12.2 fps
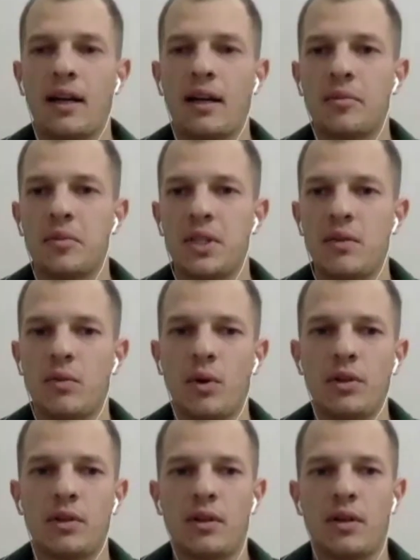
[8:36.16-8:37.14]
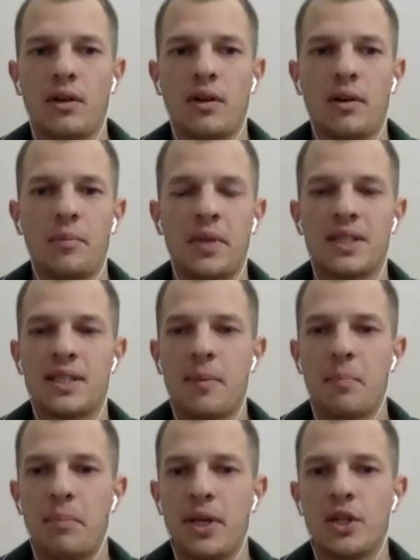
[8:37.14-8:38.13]
Steve, what is the
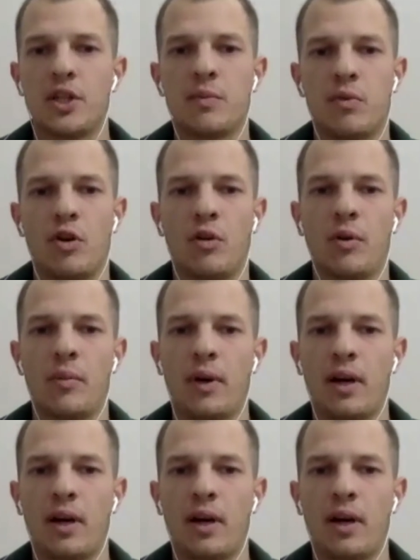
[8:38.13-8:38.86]
biggest problem